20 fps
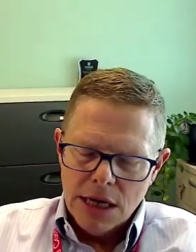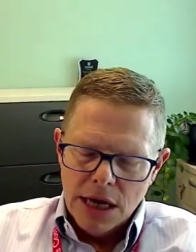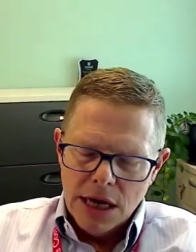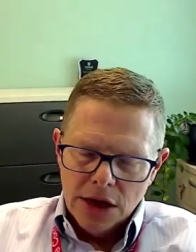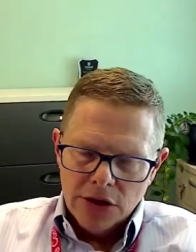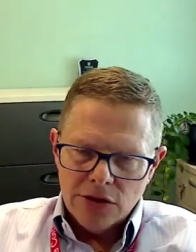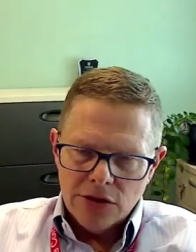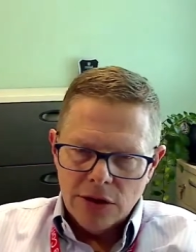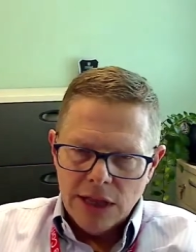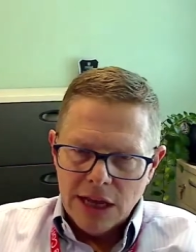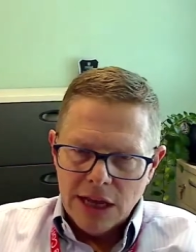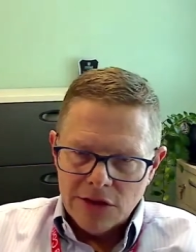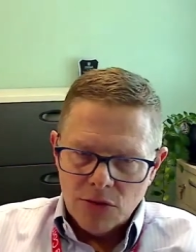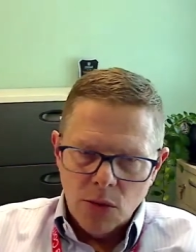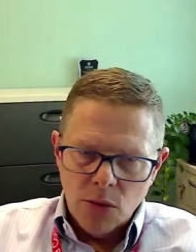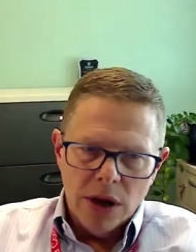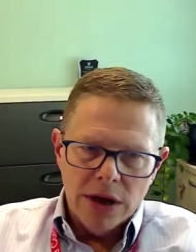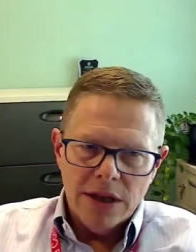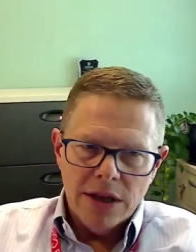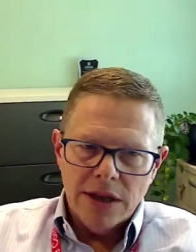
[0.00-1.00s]
So that's
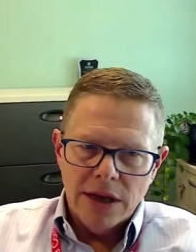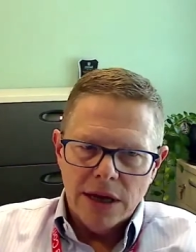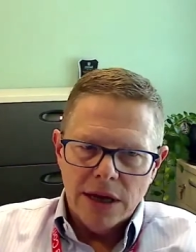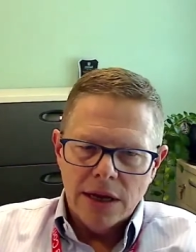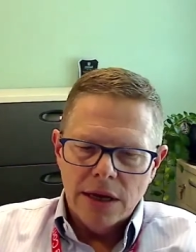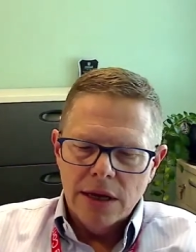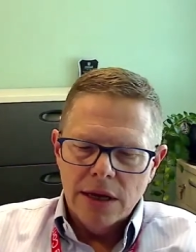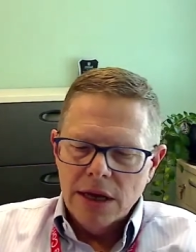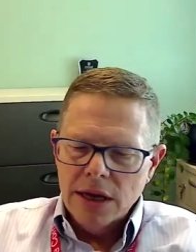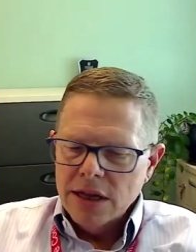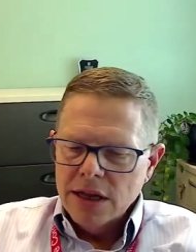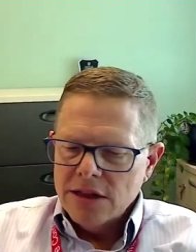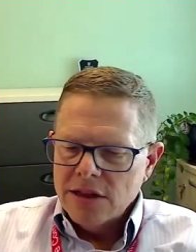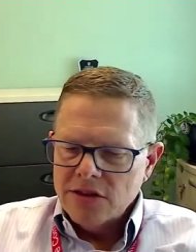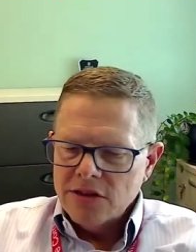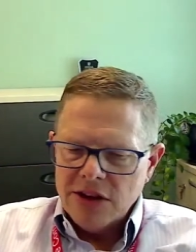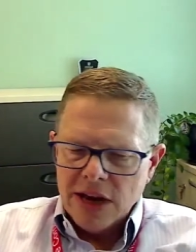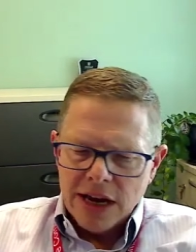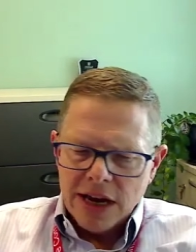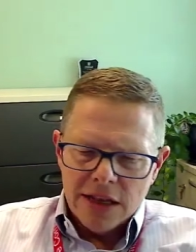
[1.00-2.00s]
one thing. The
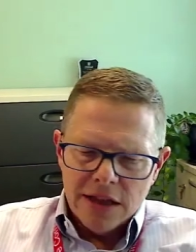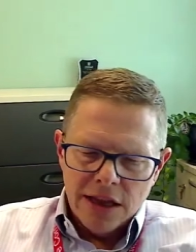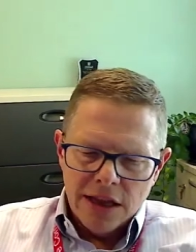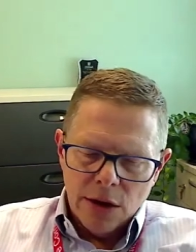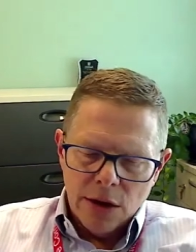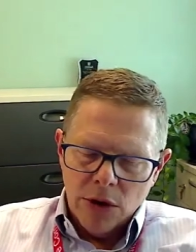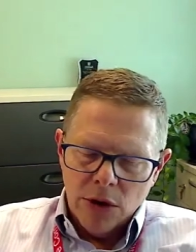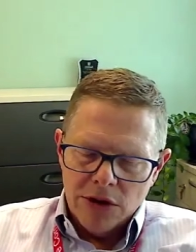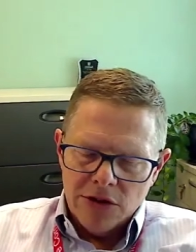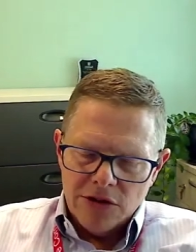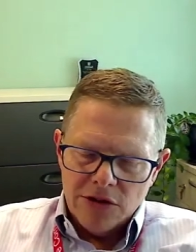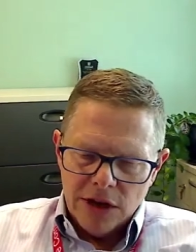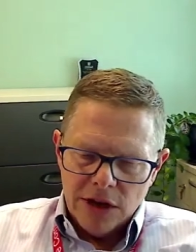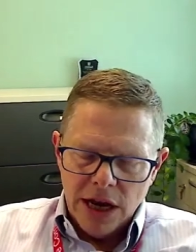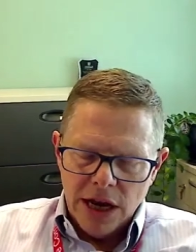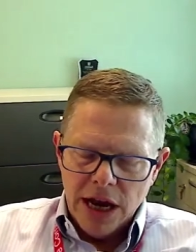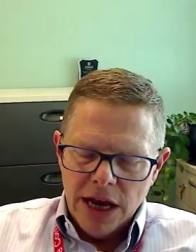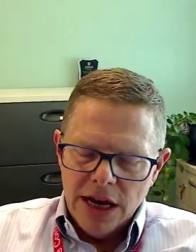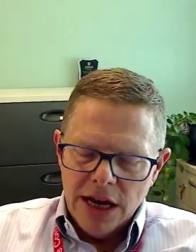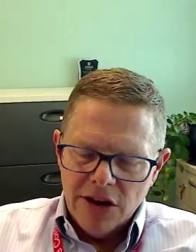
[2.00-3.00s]
second thing was that
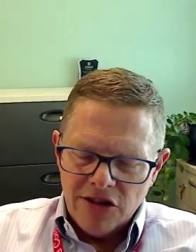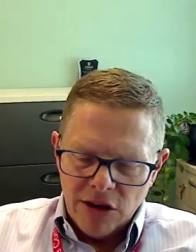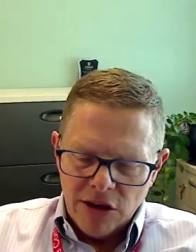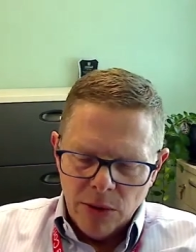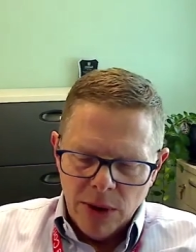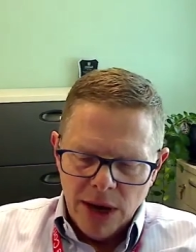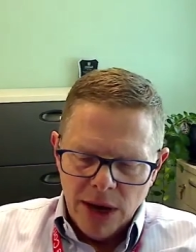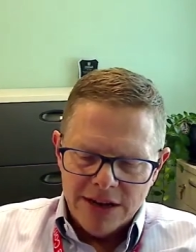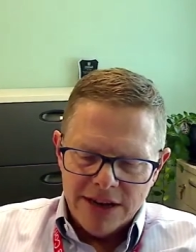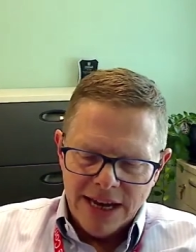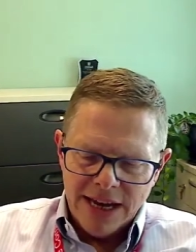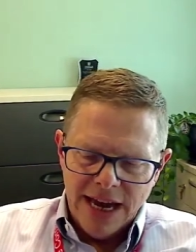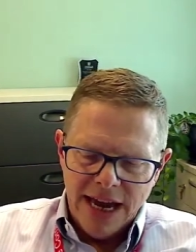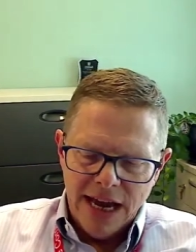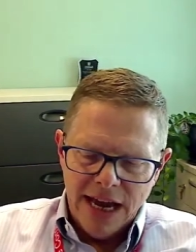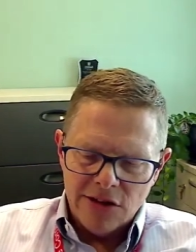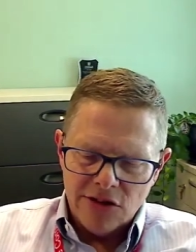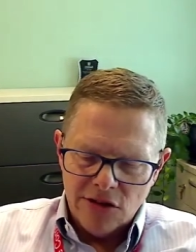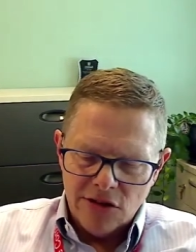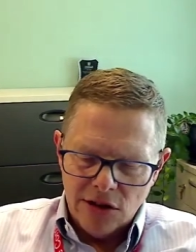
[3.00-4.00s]
initially we had to
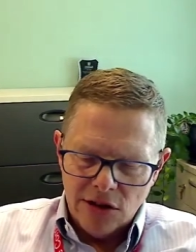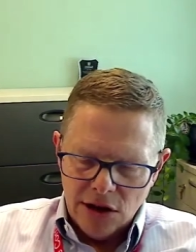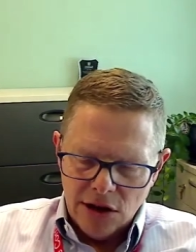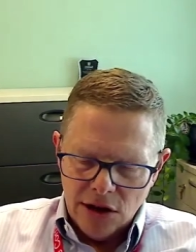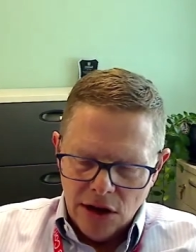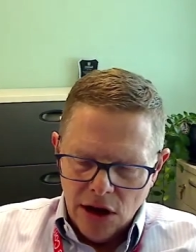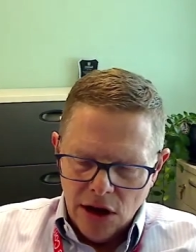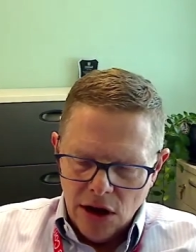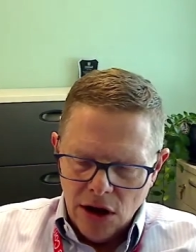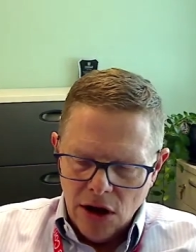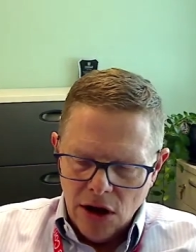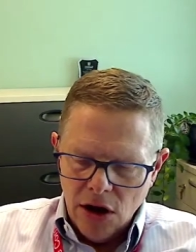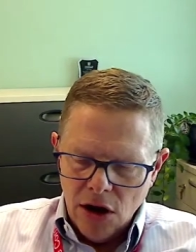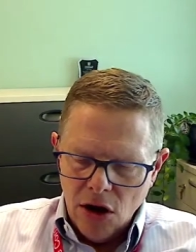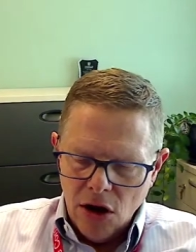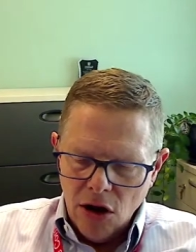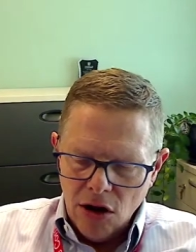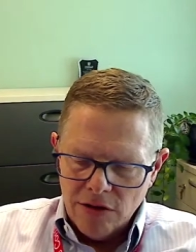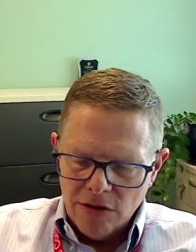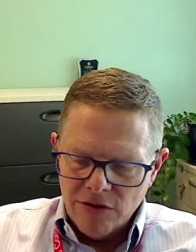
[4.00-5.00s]
cancel
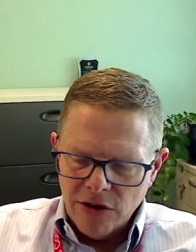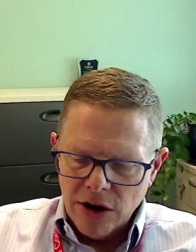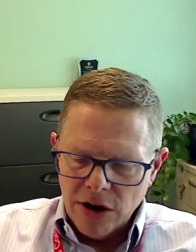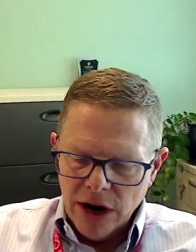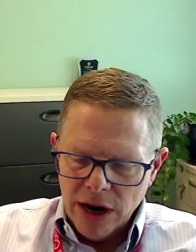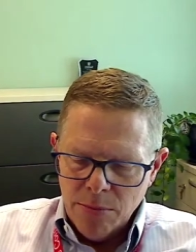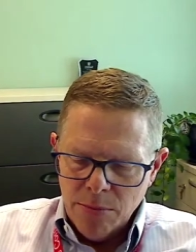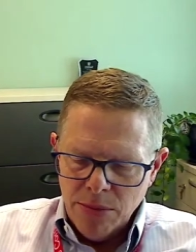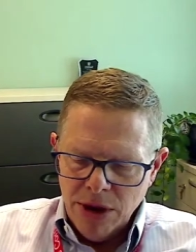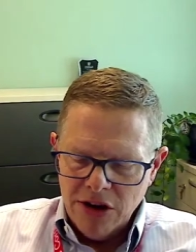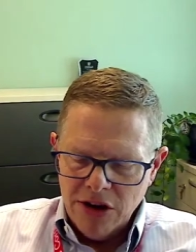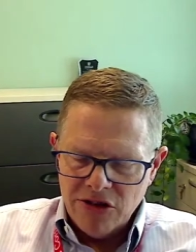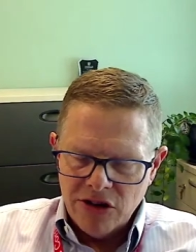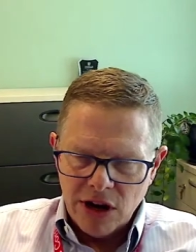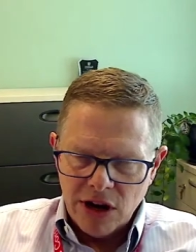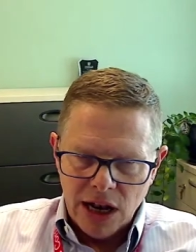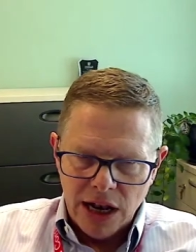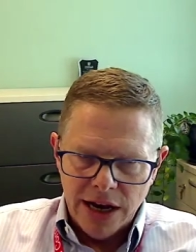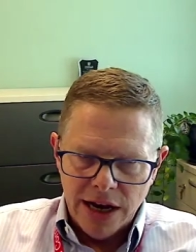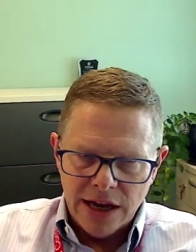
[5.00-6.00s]
all of our
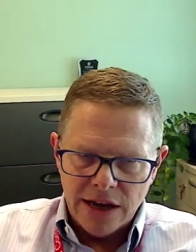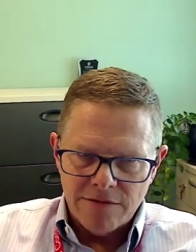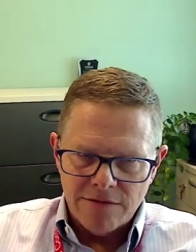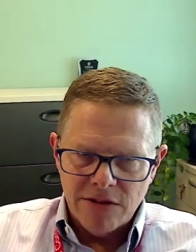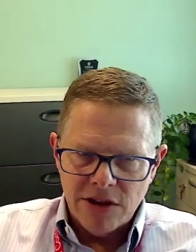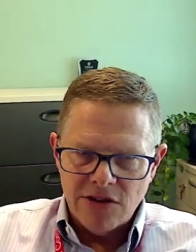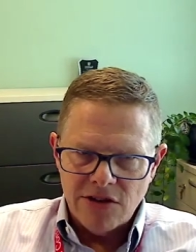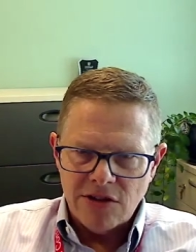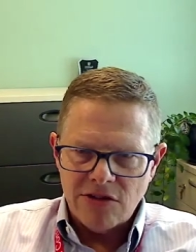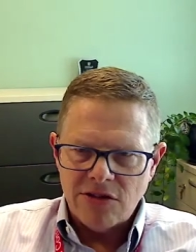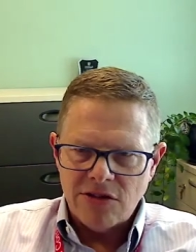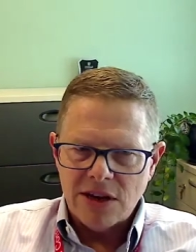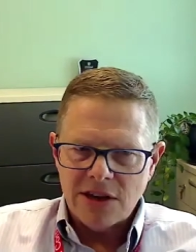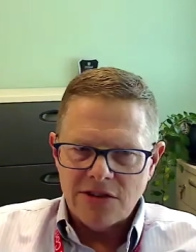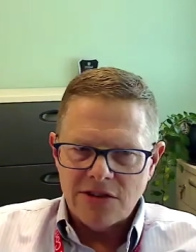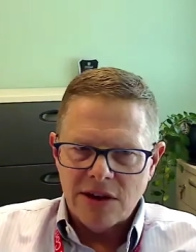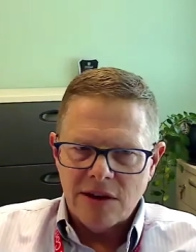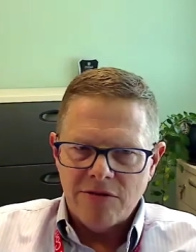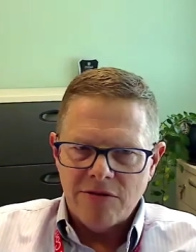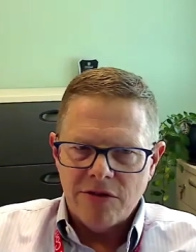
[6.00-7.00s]
inpatient clinic visits
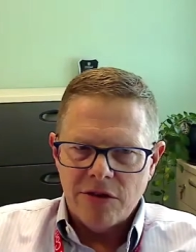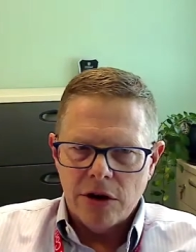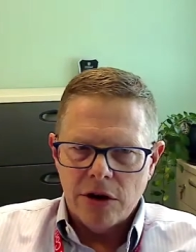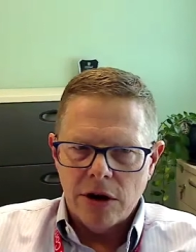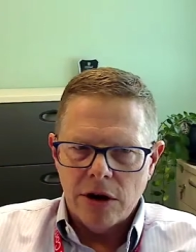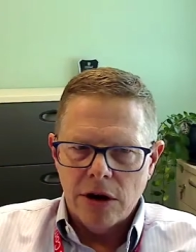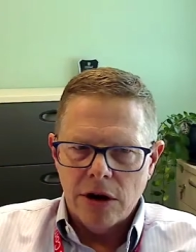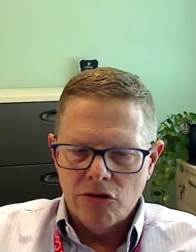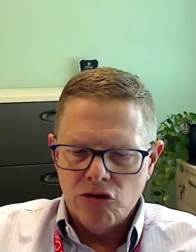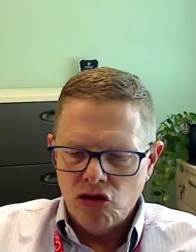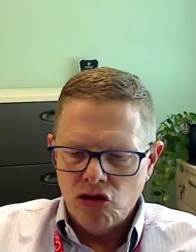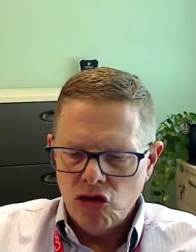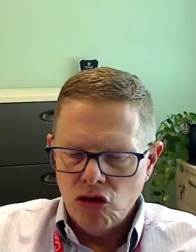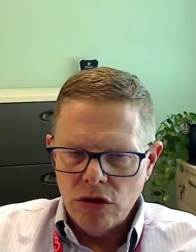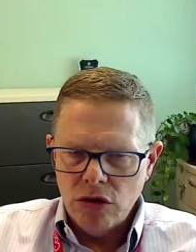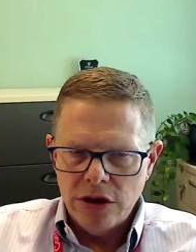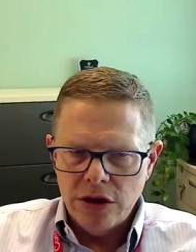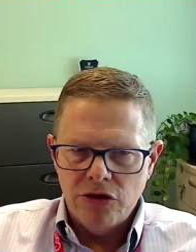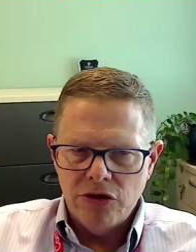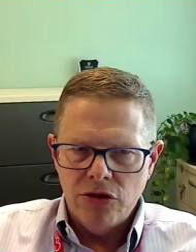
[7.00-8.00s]
except for
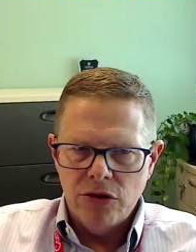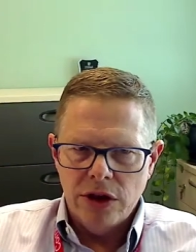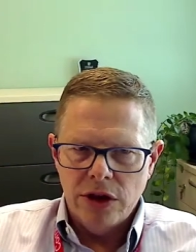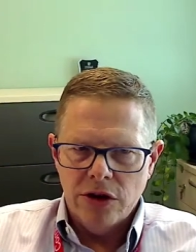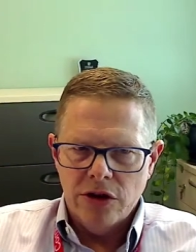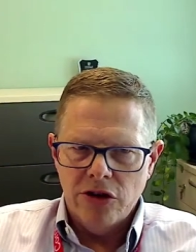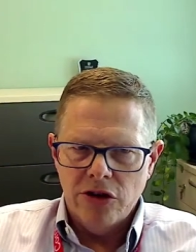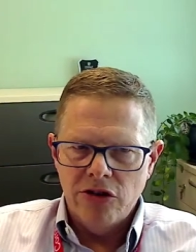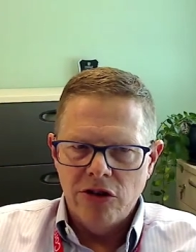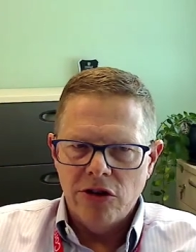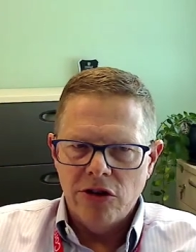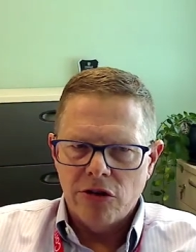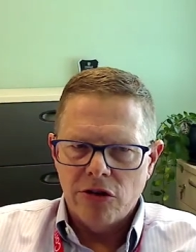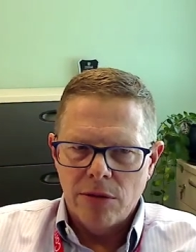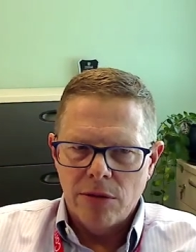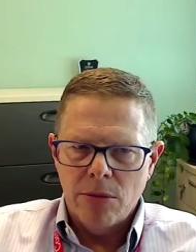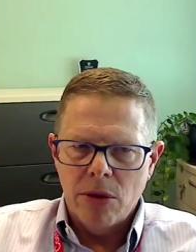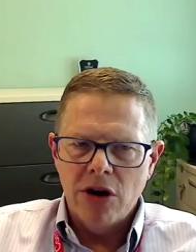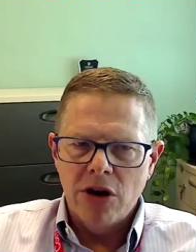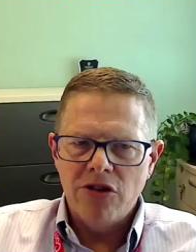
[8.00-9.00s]
truly, truly urgent or
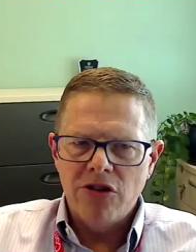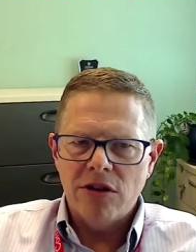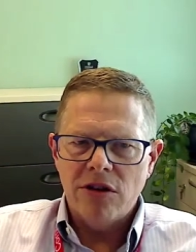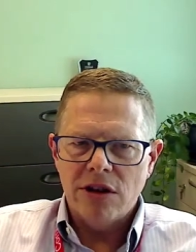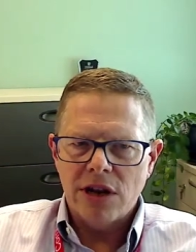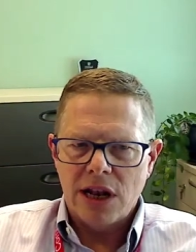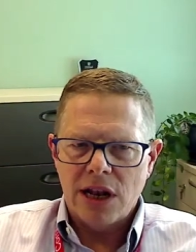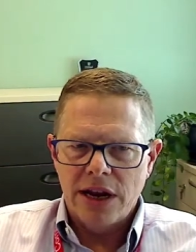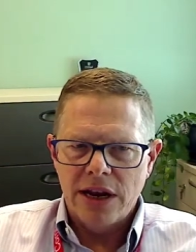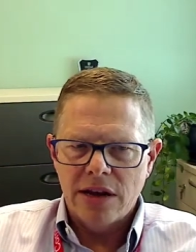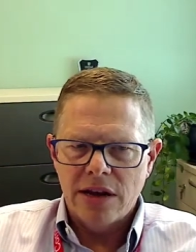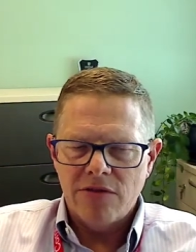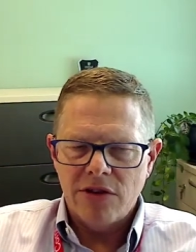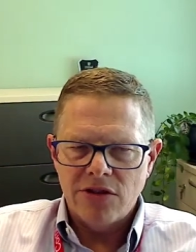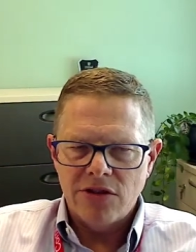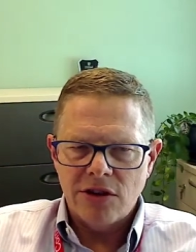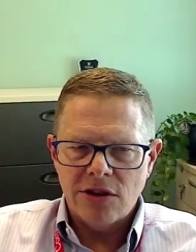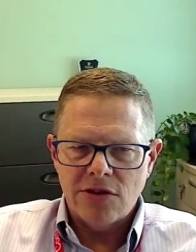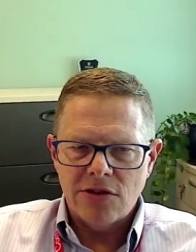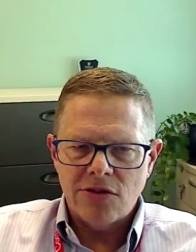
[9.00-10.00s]
emergent clinic
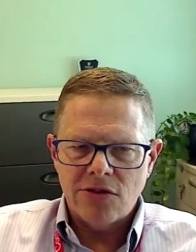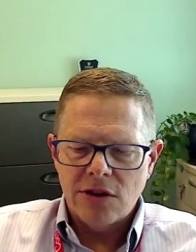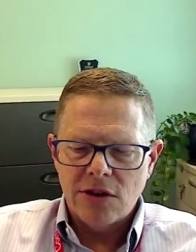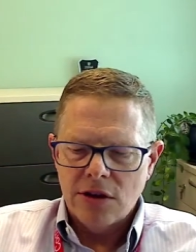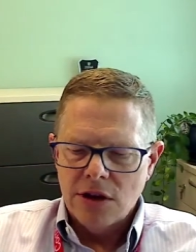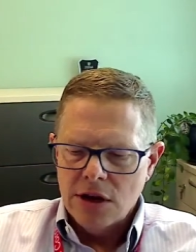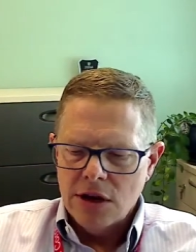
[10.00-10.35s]
visits.